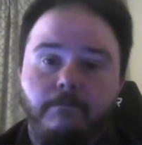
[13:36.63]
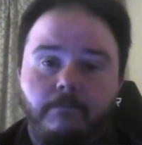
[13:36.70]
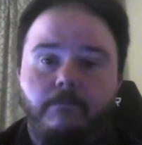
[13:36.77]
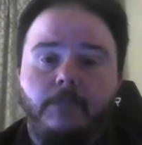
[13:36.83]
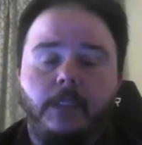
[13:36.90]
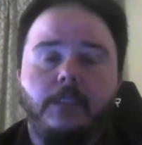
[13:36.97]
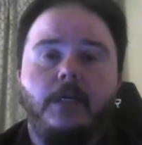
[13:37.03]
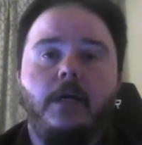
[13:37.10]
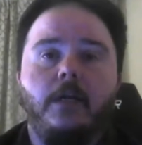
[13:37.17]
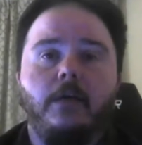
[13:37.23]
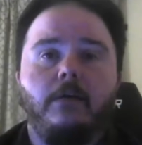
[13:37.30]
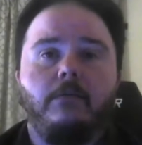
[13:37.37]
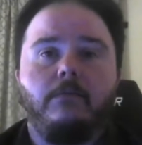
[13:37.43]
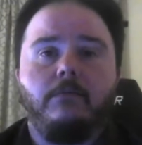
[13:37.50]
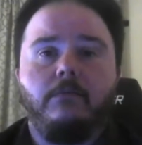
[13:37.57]
That's Ghana.
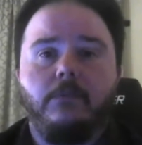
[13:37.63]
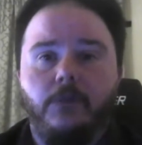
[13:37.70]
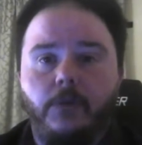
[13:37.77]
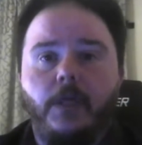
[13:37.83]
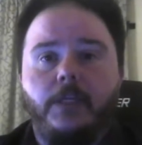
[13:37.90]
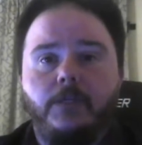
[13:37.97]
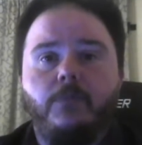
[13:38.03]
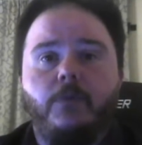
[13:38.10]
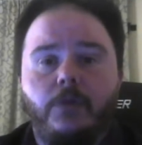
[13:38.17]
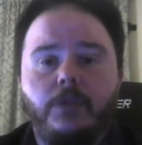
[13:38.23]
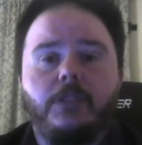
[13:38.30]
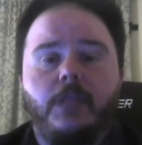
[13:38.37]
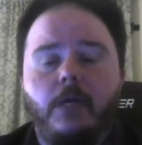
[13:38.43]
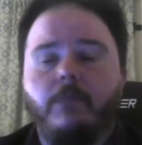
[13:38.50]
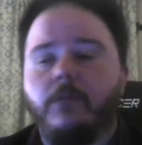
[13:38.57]
So that's where the
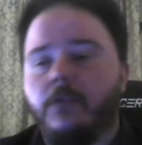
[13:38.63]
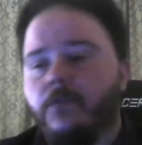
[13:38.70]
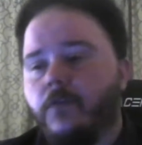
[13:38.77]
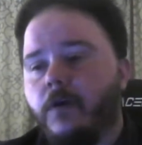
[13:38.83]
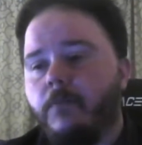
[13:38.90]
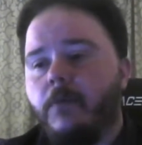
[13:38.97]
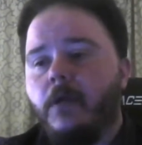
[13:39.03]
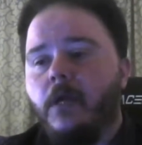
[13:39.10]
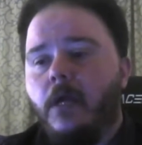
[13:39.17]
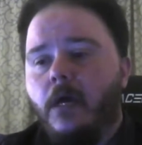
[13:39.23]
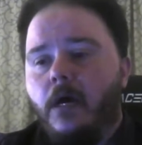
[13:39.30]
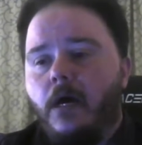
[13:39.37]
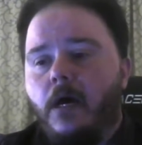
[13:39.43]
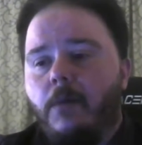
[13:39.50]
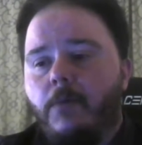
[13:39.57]
scammer's from.
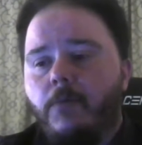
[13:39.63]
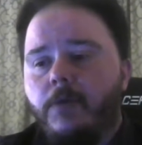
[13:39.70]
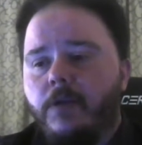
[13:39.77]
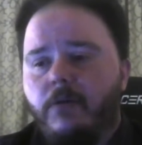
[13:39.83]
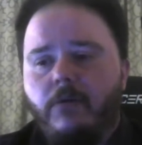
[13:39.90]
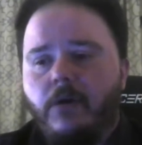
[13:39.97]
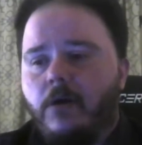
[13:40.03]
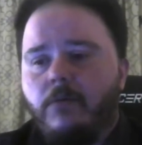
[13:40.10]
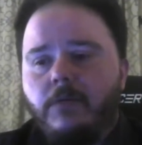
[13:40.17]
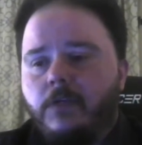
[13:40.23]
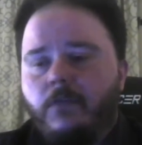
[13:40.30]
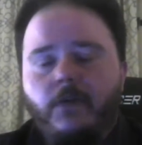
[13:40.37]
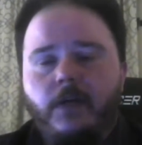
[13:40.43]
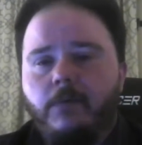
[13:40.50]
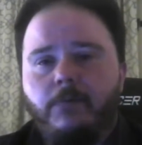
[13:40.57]
Uh, but we don't always
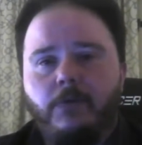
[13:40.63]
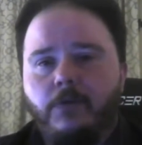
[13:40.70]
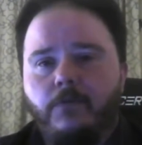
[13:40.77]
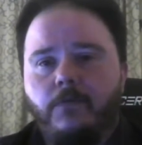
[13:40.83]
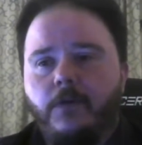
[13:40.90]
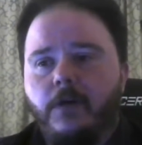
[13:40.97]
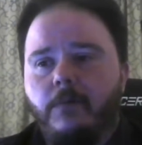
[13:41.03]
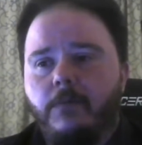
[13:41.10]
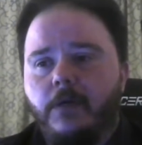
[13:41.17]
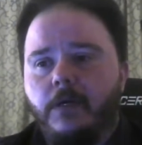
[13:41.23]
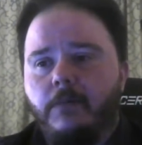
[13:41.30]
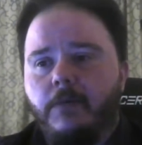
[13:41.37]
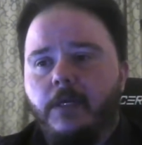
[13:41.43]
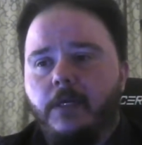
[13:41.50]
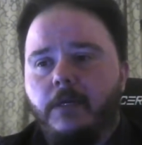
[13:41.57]
find where they're from.
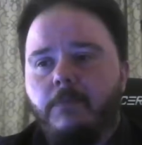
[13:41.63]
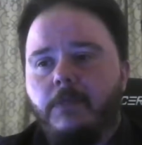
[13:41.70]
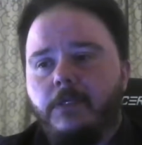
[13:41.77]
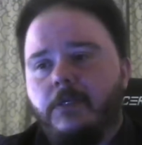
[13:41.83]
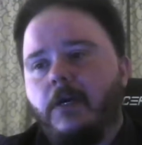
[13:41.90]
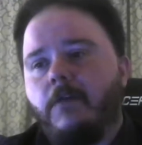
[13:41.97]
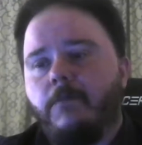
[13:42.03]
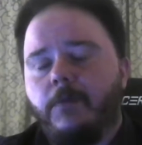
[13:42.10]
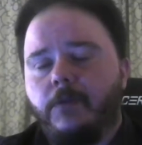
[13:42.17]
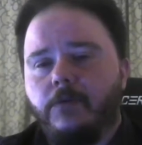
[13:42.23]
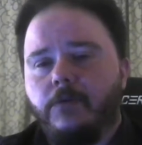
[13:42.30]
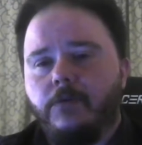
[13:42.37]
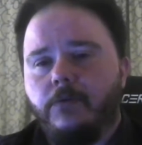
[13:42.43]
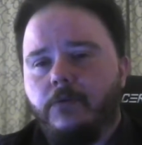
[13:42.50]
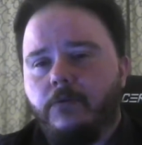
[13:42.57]
It can be tough, but
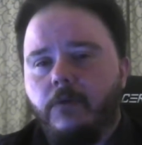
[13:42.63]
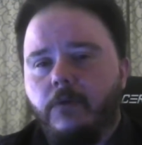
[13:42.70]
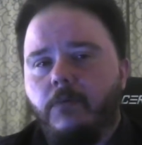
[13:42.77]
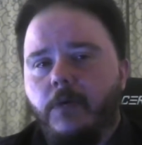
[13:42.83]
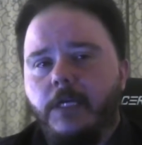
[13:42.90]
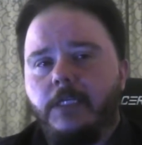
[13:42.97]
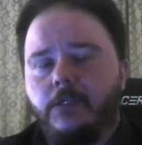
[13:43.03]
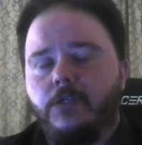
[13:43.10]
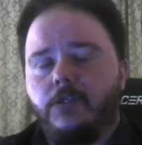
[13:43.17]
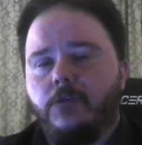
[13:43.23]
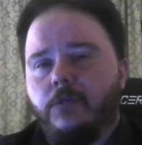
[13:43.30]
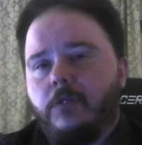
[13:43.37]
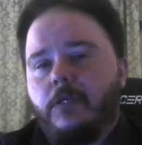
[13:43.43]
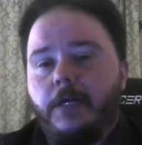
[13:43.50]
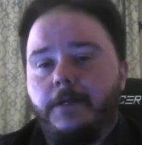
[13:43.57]
those are three ways that you
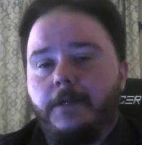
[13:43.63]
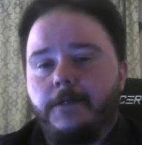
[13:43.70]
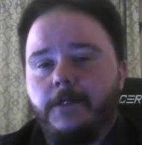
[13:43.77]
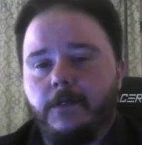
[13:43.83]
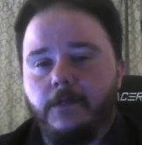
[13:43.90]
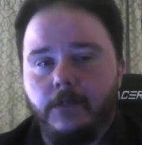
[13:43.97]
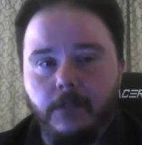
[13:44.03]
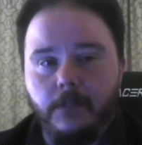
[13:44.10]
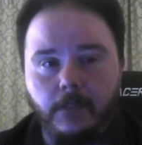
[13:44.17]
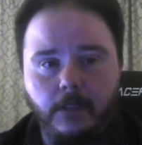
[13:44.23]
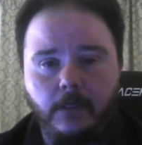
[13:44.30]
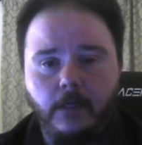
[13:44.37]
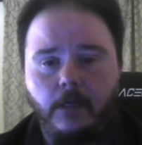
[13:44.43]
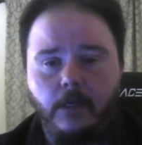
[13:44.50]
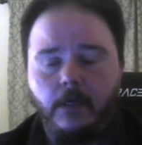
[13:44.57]
can kind of check to
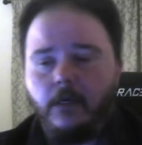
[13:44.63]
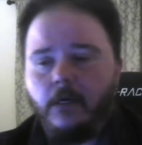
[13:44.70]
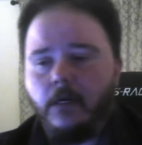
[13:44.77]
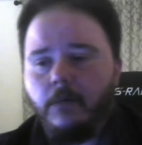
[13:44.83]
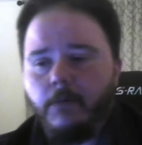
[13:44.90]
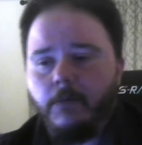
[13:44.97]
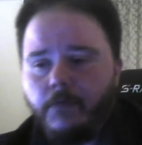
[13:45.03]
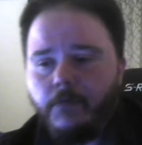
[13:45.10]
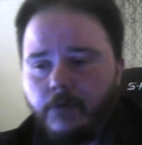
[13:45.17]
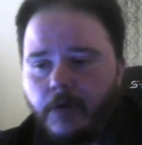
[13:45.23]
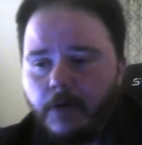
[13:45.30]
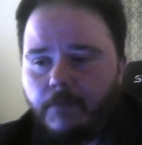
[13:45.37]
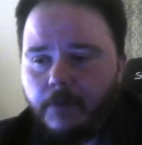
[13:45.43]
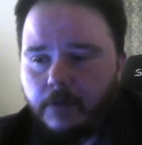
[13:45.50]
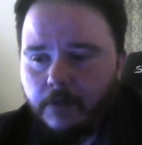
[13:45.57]
see um, if you do
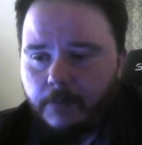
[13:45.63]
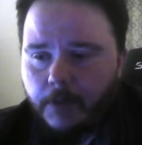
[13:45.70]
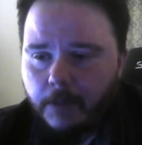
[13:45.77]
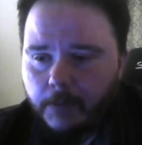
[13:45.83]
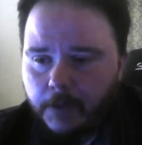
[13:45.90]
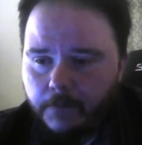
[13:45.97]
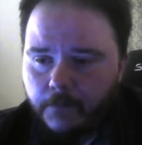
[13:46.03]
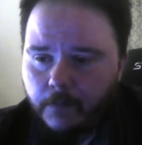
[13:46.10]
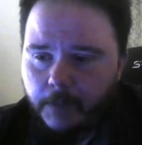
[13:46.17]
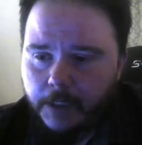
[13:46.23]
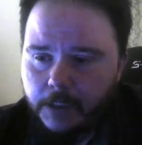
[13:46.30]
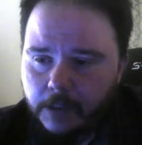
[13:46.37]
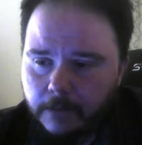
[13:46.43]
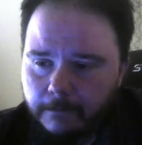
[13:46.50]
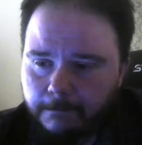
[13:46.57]
have the, the payment
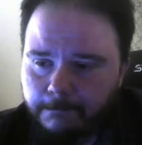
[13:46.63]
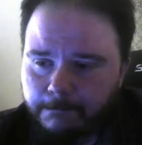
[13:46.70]
information.